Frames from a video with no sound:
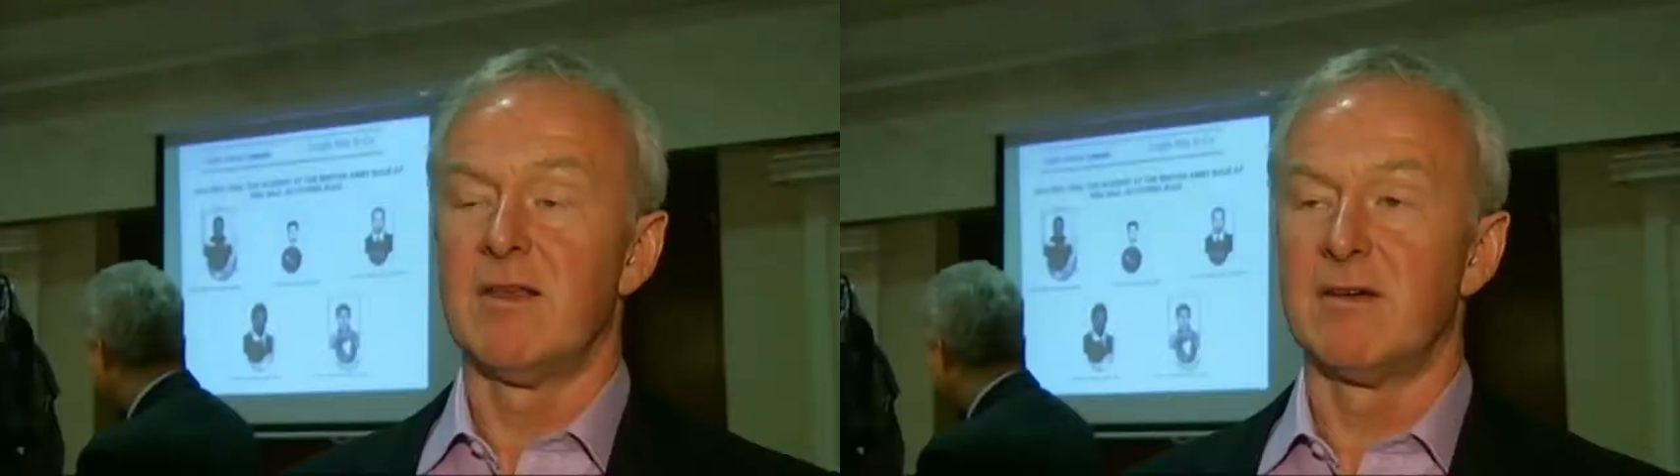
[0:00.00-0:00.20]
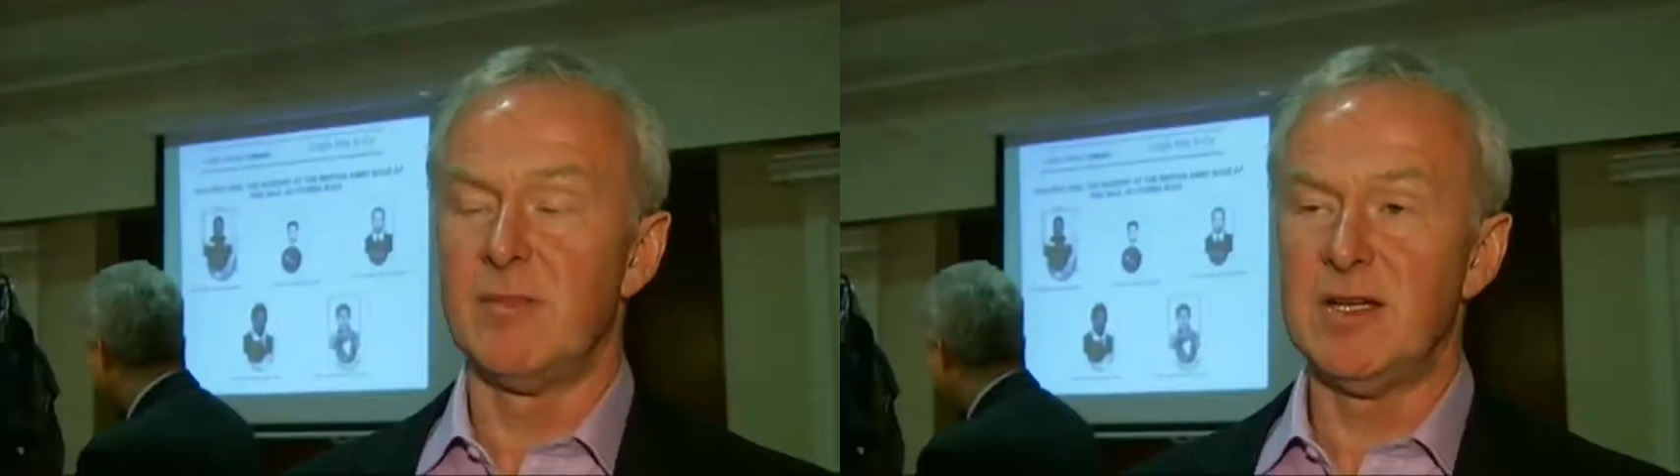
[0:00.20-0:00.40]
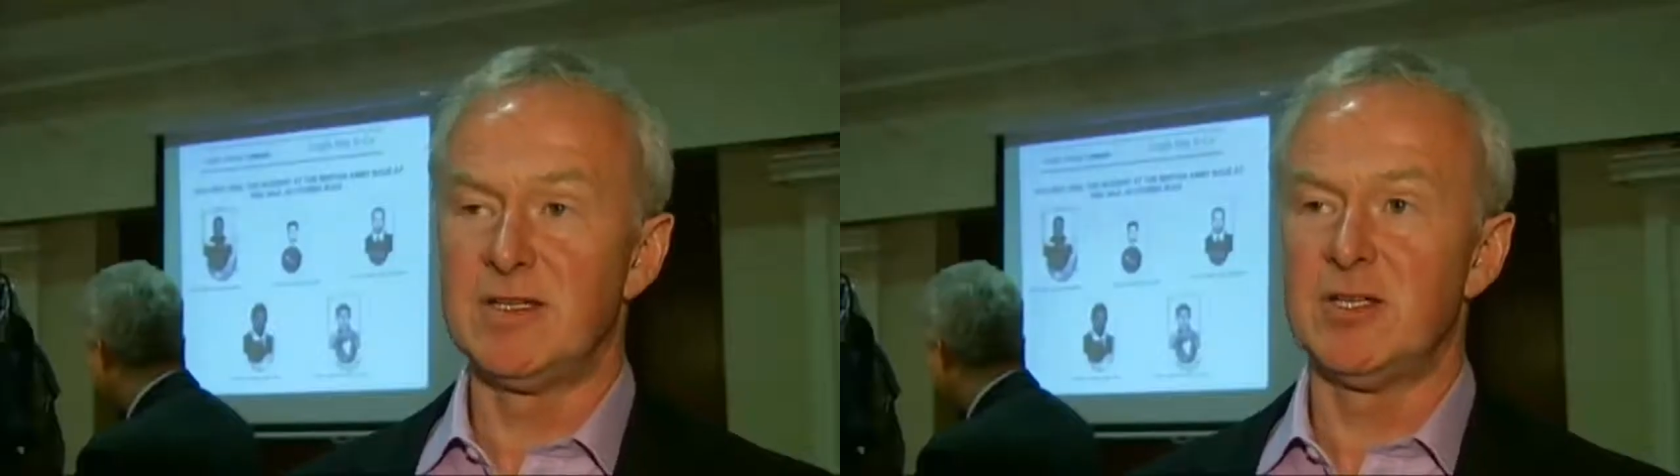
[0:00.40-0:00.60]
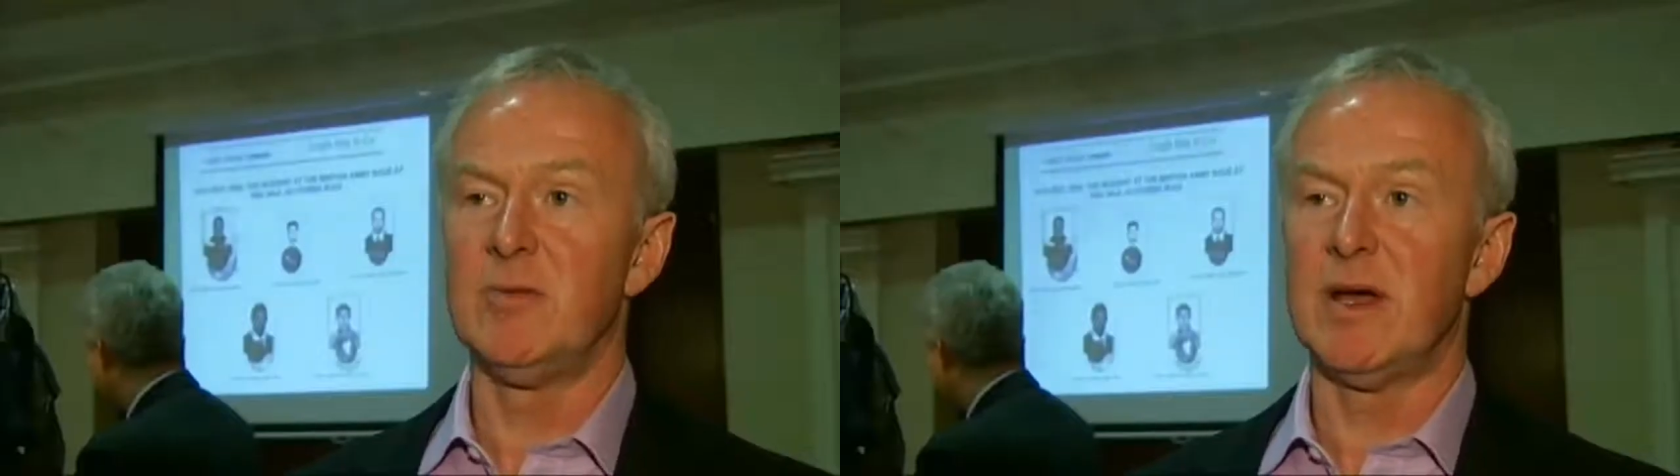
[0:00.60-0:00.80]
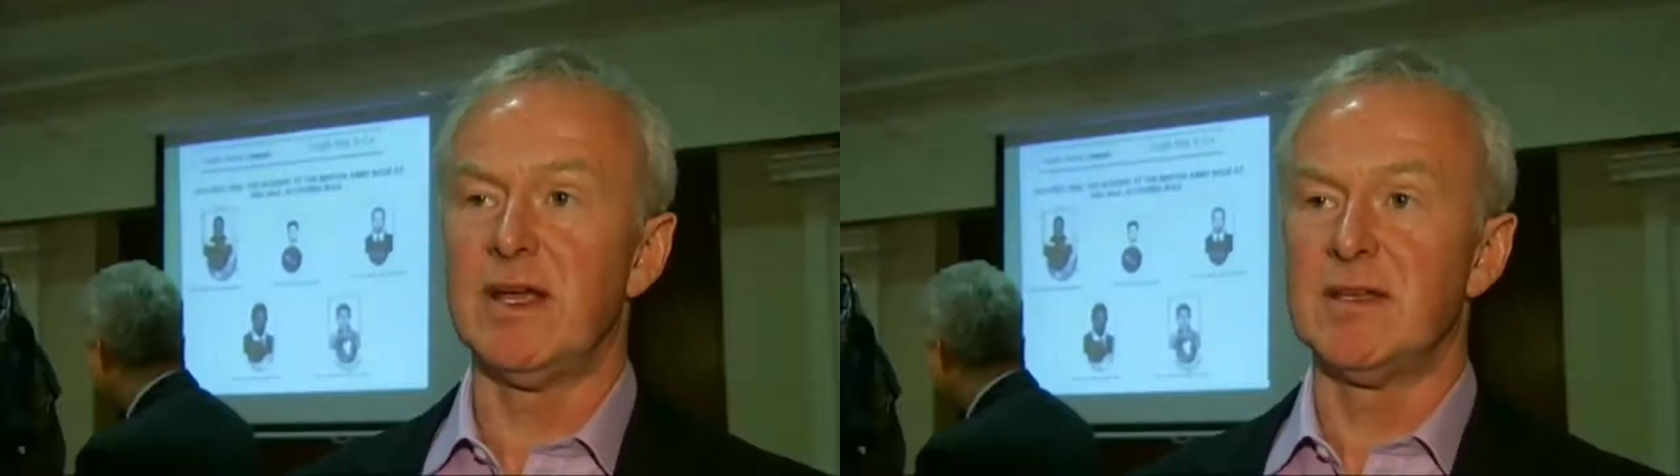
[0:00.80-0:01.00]
there have been too
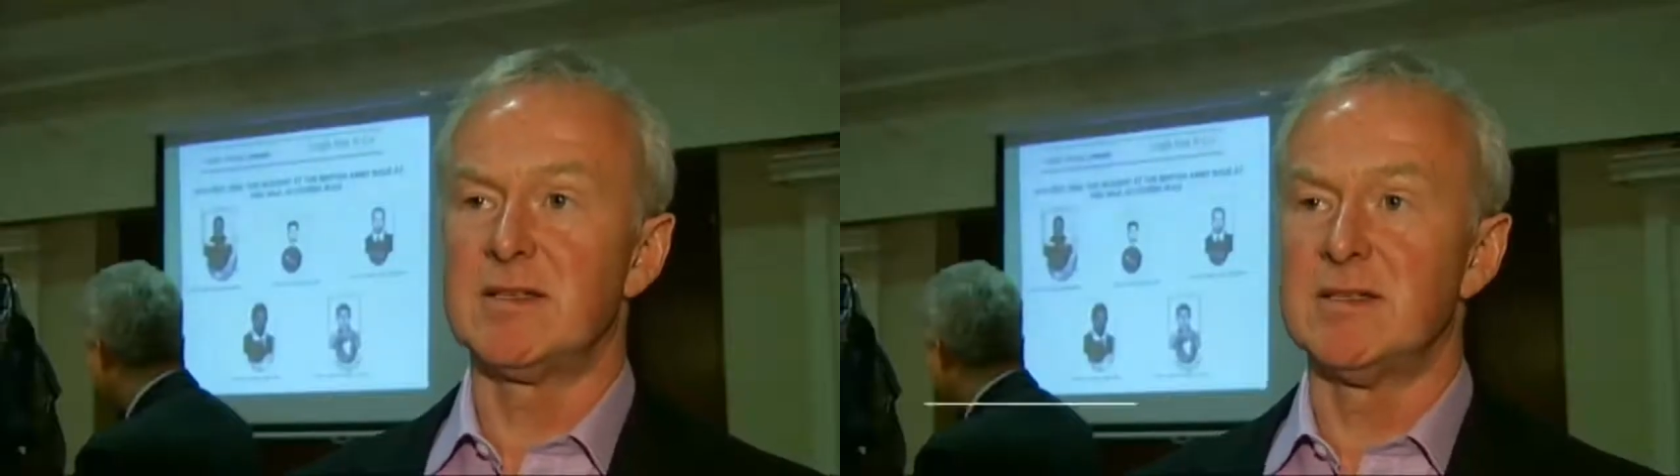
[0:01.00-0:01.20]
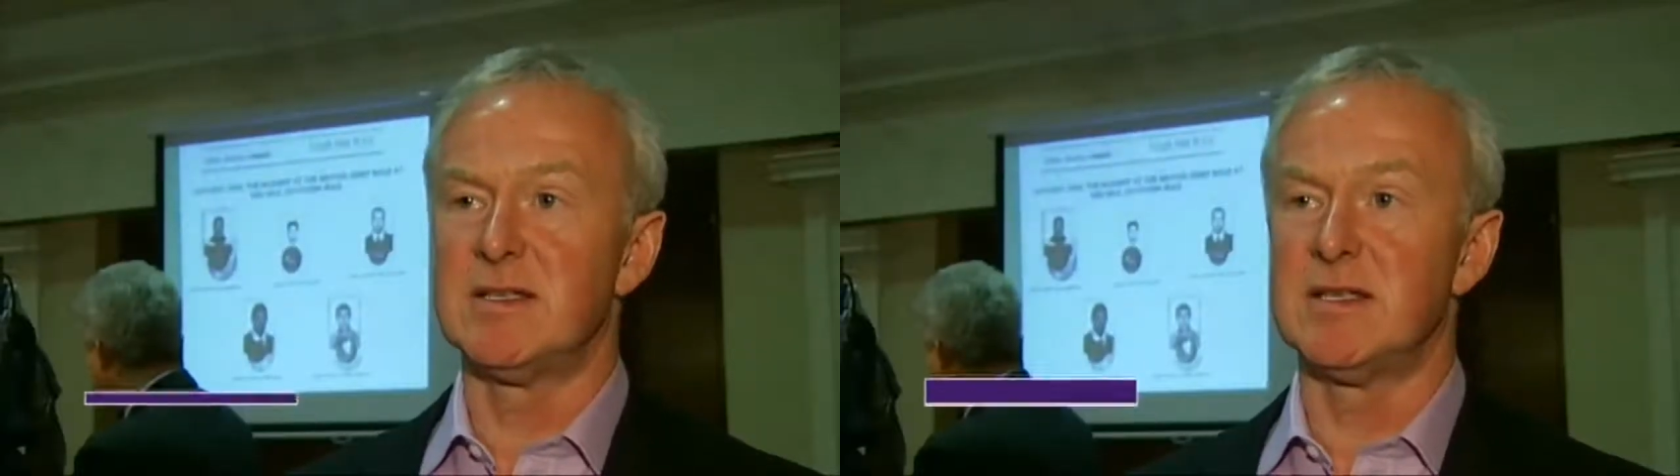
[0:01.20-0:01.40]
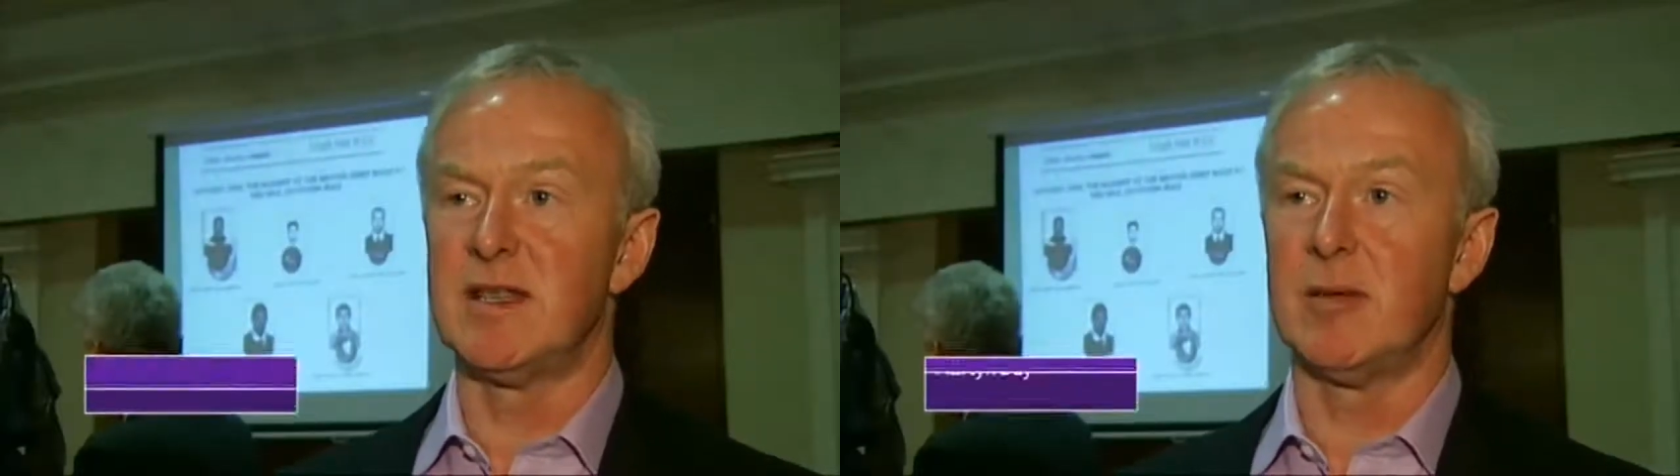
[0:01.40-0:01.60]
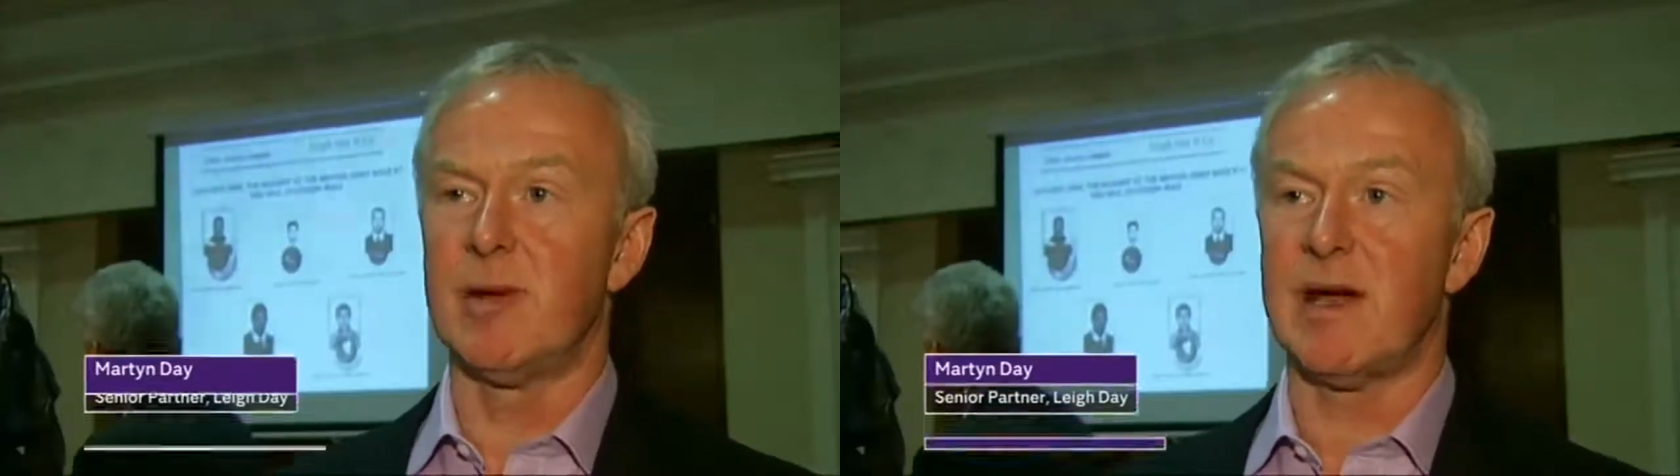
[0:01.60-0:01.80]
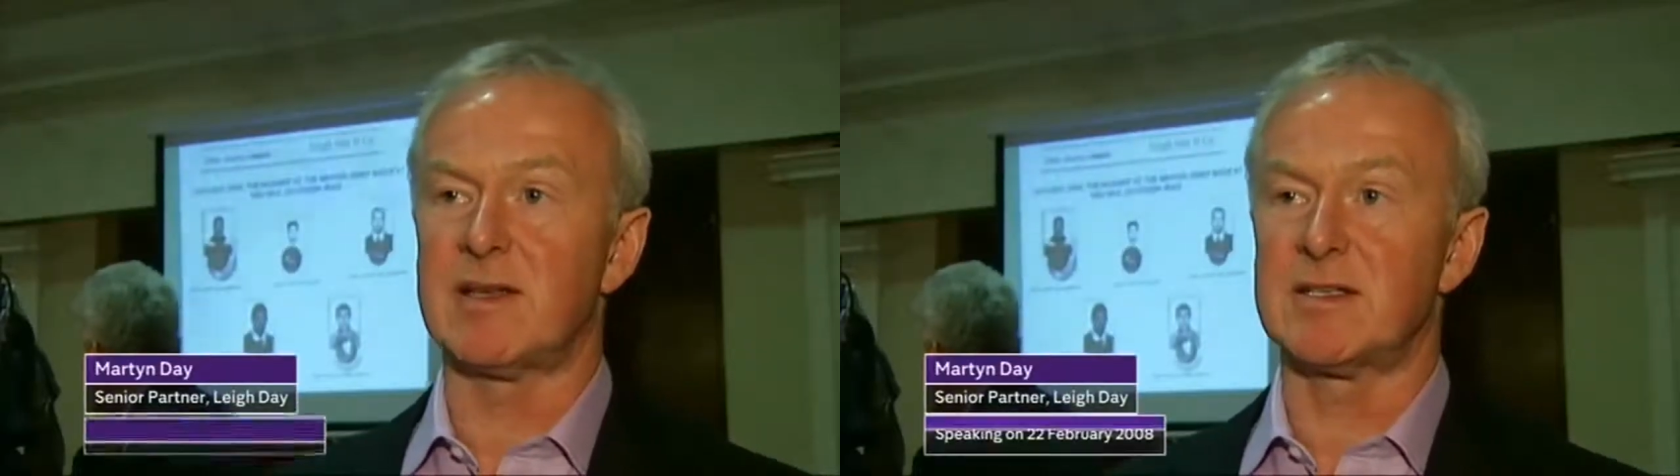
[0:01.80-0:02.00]
many instances in the
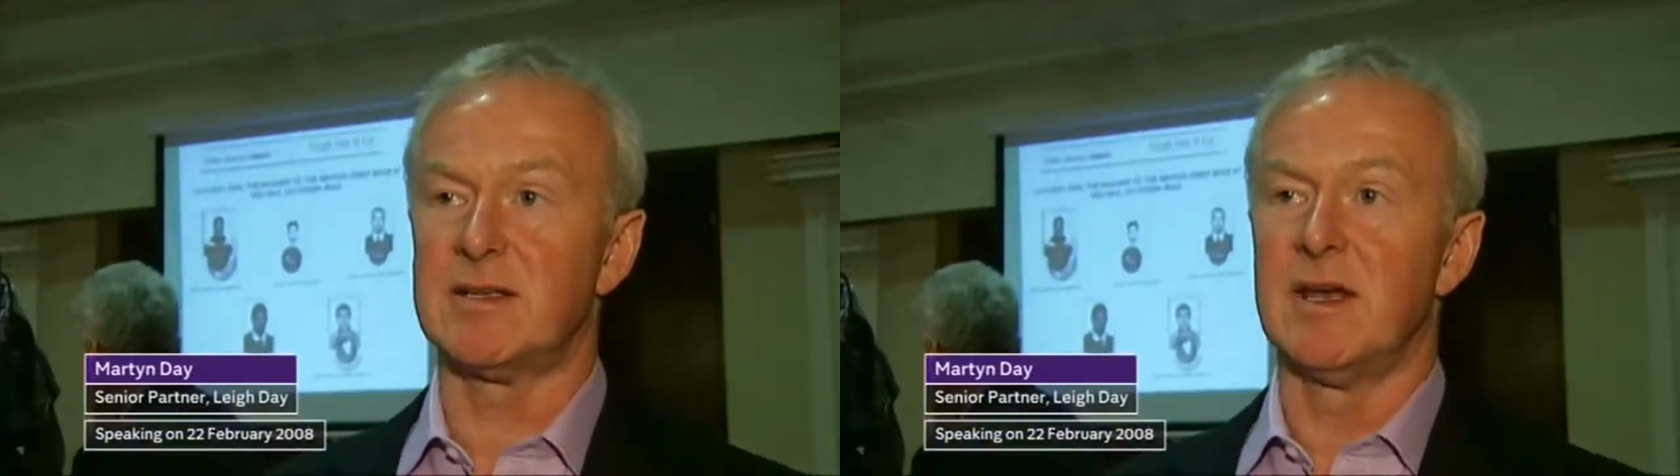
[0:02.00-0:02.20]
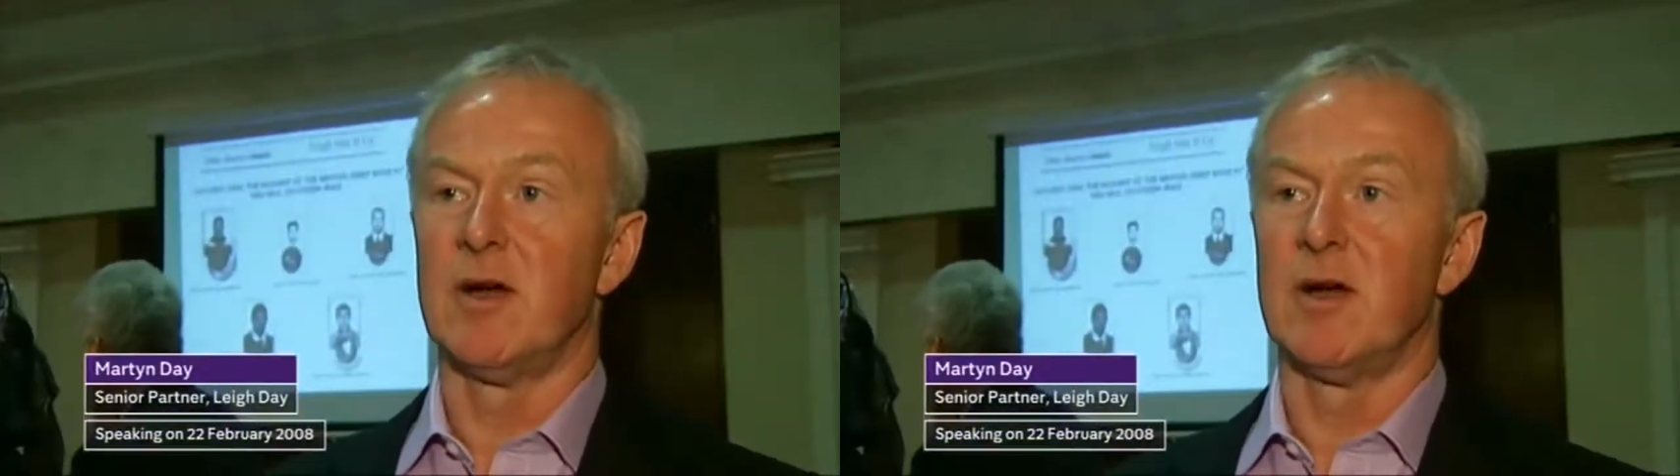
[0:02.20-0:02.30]
past